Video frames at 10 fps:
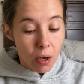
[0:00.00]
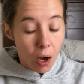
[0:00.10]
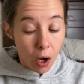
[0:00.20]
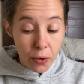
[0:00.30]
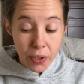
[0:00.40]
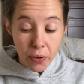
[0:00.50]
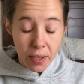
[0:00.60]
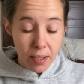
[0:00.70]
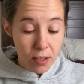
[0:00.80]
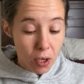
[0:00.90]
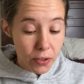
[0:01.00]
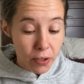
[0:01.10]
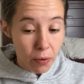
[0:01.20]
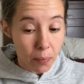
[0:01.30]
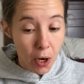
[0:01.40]
also, this is
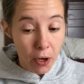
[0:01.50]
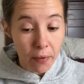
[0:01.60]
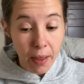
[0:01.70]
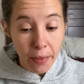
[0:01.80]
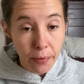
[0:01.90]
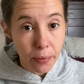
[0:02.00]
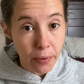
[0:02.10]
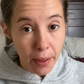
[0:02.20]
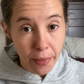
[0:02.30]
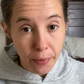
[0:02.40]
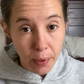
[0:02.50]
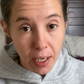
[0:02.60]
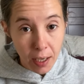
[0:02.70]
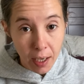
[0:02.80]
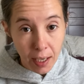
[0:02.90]
also a marker of that th that
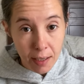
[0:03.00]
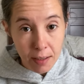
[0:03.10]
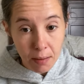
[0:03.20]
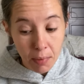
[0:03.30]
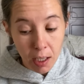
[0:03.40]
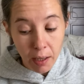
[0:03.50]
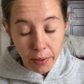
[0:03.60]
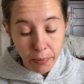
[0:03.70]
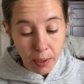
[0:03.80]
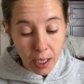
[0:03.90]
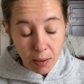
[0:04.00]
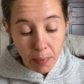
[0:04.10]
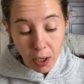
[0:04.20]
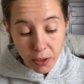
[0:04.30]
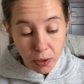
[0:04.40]
three again to me, that three, and
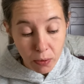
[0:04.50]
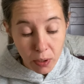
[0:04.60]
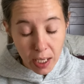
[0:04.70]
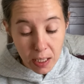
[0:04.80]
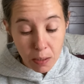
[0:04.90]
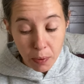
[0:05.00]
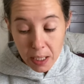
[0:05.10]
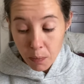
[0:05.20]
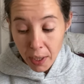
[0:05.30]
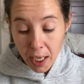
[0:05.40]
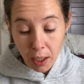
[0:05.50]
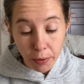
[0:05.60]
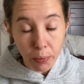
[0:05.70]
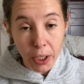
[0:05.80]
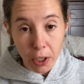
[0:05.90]
but also it's explaining a
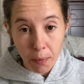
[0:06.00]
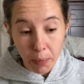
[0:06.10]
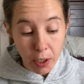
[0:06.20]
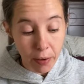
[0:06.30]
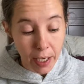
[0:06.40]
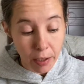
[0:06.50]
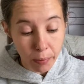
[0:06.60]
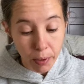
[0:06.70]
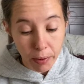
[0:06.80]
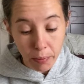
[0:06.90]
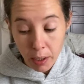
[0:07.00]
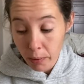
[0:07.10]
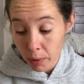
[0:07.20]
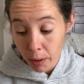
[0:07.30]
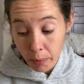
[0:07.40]
three-year period, three, three,
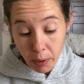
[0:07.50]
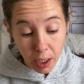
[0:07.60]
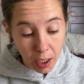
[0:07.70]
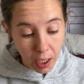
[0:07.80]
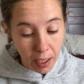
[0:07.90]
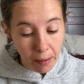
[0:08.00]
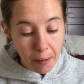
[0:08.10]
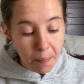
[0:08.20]
three, three again.